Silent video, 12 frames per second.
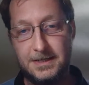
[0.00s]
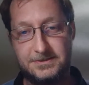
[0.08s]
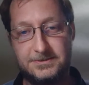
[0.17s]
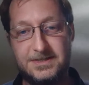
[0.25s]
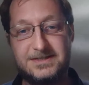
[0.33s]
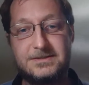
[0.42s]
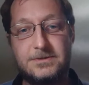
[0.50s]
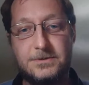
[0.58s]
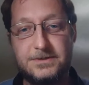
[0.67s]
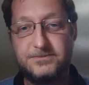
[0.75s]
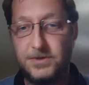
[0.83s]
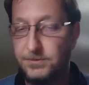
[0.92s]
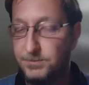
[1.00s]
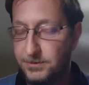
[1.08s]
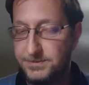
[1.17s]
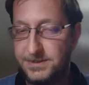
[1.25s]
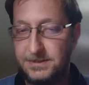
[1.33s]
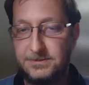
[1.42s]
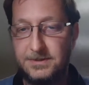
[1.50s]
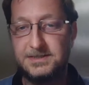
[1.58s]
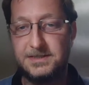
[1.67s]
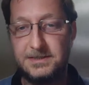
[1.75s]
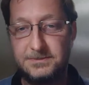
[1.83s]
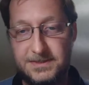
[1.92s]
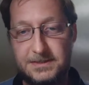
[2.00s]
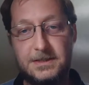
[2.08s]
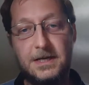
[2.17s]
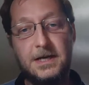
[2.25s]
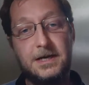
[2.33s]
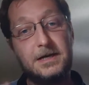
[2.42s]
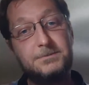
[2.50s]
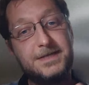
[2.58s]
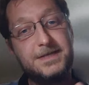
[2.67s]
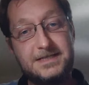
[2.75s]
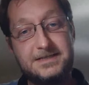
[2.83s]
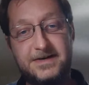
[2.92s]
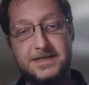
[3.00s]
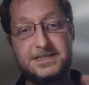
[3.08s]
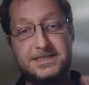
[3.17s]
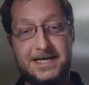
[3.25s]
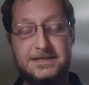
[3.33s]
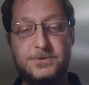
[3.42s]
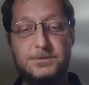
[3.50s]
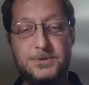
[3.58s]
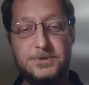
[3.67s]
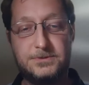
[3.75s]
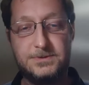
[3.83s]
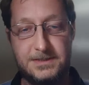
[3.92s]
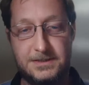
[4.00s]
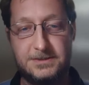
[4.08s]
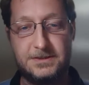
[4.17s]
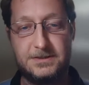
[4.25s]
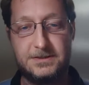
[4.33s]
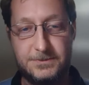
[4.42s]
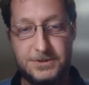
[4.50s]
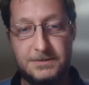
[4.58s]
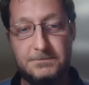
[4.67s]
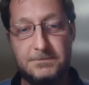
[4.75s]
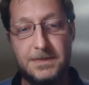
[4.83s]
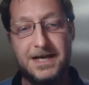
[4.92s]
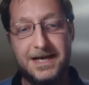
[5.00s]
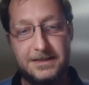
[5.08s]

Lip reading: So this is already very promising to us, that we see a bigger device can reproduce such a regime.